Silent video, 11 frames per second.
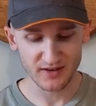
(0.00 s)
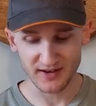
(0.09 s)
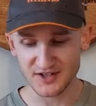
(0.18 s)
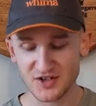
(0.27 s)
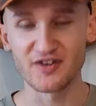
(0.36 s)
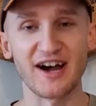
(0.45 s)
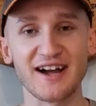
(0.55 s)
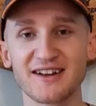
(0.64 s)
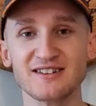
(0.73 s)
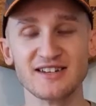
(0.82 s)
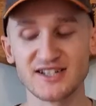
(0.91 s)
It's
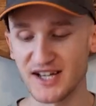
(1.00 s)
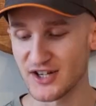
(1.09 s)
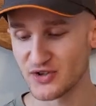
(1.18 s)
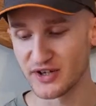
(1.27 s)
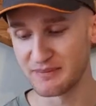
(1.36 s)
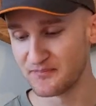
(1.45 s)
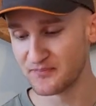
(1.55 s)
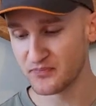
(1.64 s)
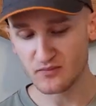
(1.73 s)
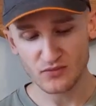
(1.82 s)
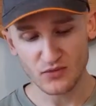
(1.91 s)
cracking. It's actually
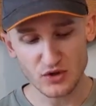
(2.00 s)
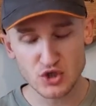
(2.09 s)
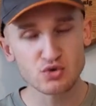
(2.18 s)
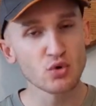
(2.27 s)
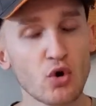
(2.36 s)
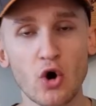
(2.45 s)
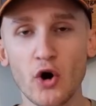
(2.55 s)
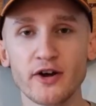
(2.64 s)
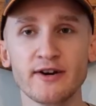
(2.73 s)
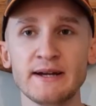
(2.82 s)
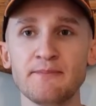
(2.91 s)
so
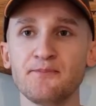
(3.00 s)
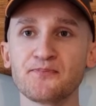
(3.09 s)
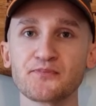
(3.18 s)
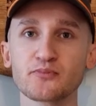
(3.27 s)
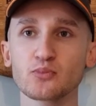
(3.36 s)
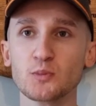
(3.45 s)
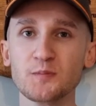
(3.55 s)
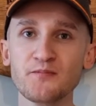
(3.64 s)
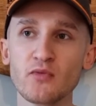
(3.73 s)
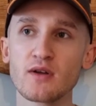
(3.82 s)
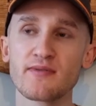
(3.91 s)
oily,
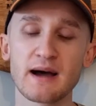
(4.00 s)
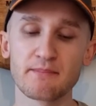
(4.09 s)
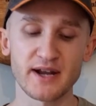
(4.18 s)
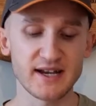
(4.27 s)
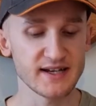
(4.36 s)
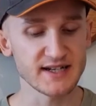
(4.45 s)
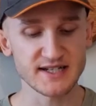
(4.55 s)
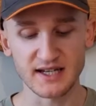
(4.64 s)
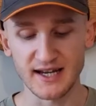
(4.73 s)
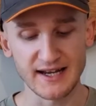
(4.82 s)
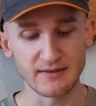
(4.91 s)
that brininess
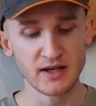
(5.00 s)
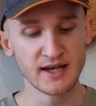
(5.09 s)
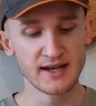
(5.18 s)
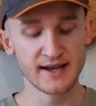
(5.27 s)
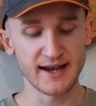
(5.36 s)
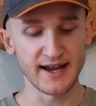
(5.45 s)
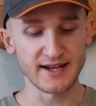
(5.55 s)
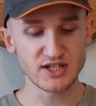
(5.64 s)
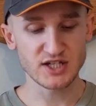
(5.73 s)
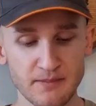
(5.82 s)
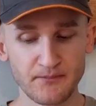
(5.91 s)
again.
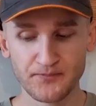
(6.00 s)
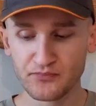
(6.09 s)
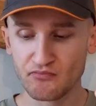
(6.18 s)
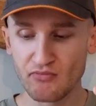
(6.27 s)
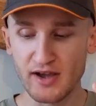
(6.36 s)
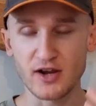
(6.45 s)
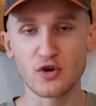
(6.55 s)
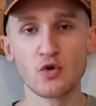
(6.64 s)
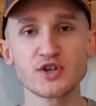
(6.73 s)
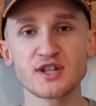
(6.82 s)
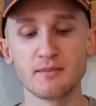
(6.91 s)
It's it
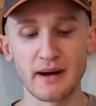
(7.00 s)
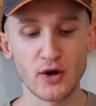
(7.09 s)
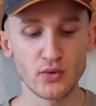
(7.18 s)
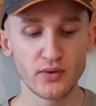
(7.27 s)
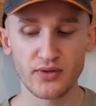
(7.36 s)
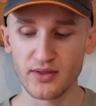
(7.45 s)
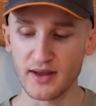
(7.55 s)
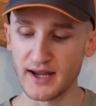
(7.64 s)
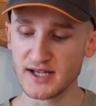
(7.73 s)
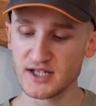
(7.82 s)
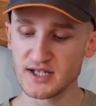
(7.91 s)
coats the mouth.
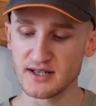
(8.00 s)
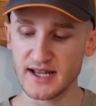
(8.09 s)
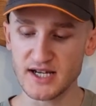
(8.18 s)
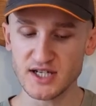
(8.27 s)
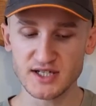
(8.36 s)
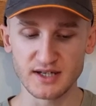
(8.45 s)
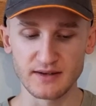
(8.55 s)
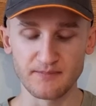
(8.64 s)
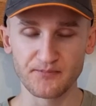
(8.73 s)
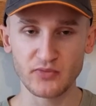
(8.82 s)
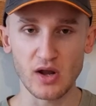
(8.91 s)
It's nice,
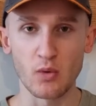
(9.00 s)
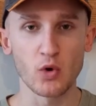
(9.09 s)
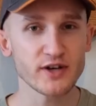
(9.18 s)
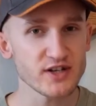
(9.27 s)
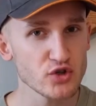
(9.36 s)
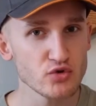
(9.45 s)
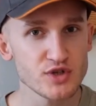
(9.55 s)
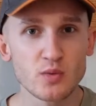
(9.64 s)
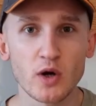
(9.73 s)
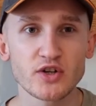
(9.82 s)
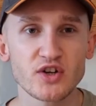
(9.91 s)
and I want to use the
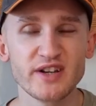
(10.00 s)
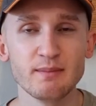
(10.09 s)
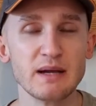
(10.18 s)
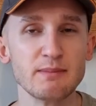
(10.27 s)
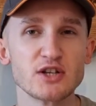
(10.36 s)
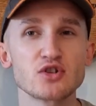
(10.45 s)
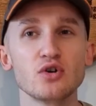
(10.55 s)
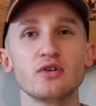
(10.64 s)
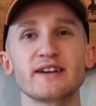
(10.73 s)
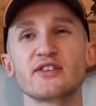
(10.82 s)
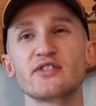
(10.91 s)
word creamy, but it's not
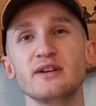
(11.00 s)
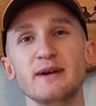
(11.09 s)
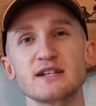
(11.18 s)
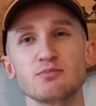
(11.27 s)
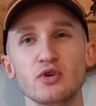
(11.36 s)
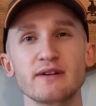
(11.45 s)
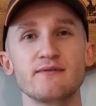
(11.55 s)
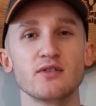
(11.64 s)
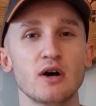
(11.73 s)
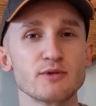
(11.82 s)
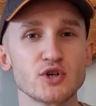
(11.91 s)
like creamy. It's more like
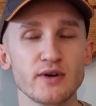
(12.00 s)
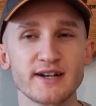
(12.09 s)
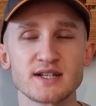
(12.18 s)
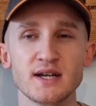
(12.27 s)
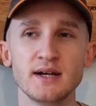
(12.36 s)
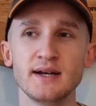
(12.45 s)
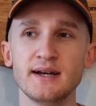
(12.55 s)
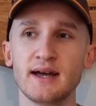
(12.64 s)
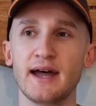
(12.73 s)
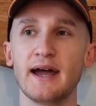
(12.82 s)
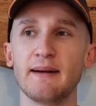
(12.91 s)
voluptuous.
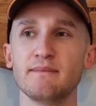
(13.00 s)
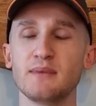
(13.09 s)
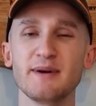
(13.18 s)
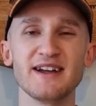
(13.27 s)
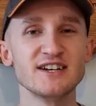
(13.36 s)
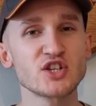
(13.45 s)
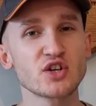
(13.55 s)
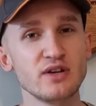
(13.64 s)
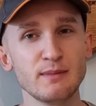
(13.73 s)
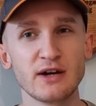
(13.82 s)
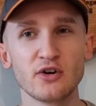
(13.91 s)
Uh, maybe it is
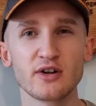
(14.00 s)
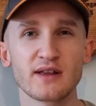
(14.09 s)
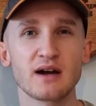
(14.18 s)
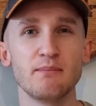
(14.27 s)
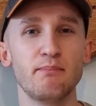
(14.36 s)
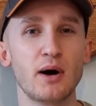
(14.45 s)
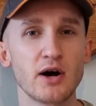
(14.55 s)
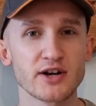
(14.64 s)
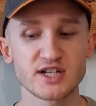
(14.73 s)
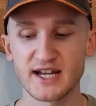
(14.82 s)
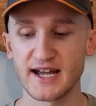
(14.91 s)
creamy, like a butter
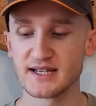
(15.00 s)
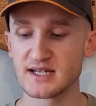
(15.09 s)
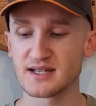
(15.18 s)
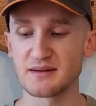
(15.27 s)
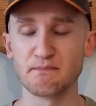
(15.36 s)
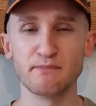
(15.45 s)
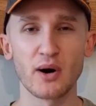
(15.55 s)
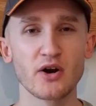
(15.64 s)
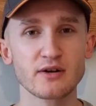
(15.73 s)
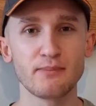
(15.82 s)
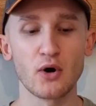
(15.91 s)
sense. It's like
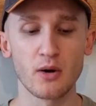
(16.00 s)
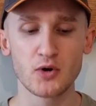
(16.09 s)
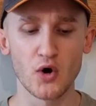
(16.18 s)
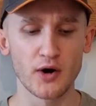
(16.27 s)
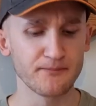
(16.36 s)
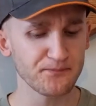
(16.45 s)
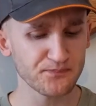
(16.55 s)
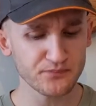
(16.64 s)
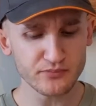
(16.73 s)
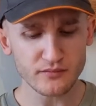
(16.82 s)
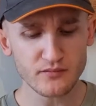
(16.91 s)
buttered popcorn.
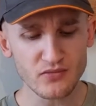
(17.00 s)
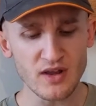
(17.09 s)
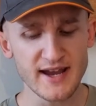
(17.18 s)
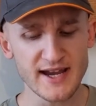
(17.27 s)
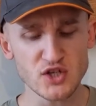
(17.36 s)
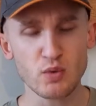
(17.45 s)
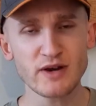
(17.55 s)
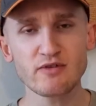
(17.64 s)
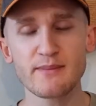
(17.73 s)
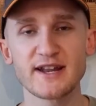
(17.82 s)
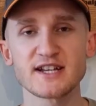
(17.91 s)
It's quite
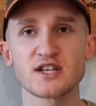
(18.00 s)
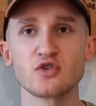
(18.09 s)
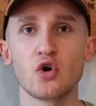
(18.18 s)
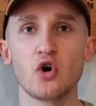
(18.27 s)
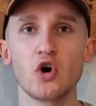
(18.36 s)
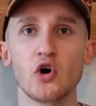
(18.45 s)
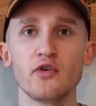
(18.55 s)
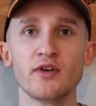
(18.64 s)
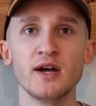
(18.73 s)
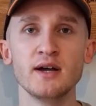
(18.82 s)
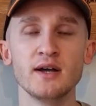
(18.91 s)
reminiscent
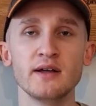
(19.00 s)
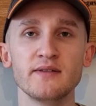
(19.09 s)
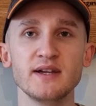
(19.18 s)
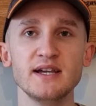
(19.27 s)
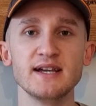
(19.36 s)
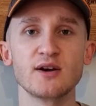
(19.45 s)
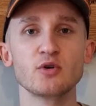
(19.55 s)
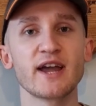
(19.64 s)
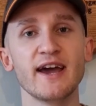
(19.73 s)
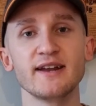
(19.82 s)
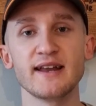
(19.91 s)
of the
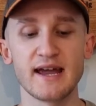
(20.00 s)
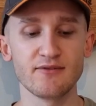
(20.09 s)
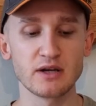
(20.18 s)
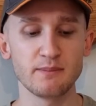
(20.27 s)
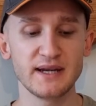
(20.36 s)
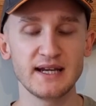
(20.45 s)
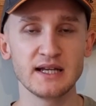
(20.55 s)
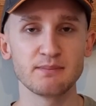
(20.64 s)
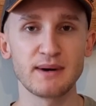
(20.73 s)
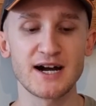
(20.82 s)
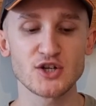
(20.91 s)
Kilkerran heavily
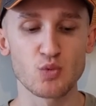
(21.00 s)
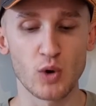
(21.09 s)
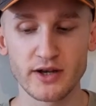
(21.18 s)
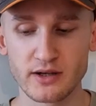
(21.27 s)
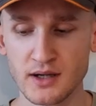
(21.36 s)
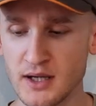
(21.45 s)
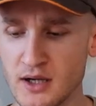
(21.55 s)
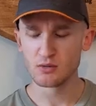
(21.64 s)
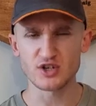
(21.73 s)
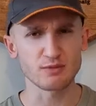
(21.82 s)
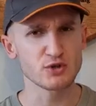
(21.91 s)
peated batch one,
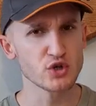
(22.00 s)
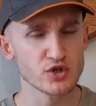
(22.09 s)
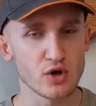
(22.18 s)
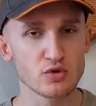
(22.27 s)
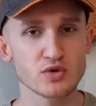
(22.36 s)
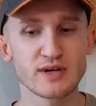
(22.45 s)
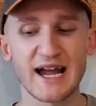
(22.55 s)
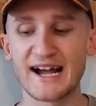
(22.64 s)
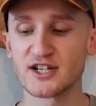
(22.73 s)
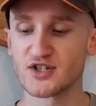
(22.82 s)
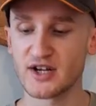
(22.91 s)
which I'm sure is also
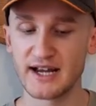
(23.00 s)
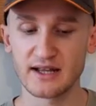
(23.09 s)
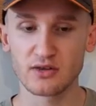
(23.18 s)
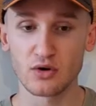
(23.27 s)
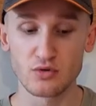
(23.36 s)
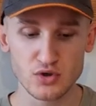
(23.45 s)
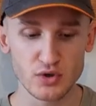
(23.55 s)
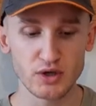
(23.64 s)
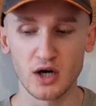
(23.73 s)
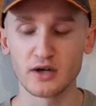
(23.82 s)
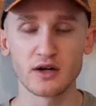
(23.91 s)
cask strength, also
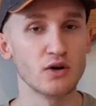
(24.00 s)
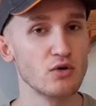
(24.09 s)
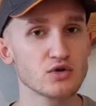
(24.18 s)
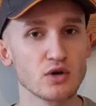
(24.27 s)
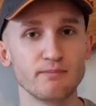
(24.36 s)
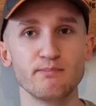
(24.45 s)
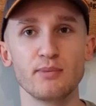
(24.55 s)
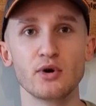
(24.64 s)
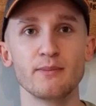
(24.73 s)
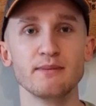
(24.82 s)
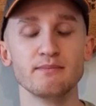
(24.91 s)
young, and also
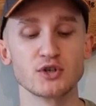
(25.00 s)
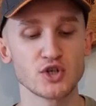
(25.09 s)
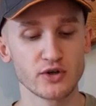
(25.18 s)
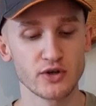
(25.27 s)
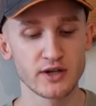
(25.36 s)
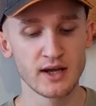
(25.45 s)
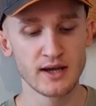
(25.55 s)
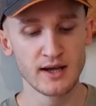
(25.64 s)
bourbon matured.